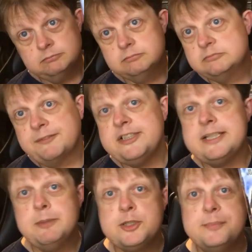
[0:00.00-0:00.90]
If
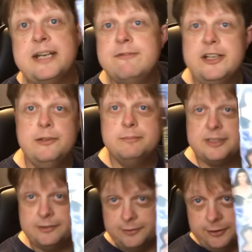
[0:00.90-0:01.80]
you see my top 10
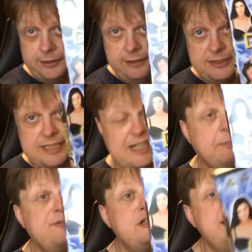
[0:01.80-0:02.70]
films, you'll know this is
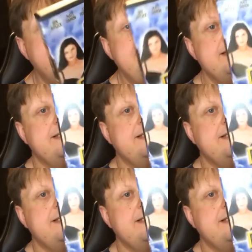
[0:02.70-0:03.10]
number 3 in my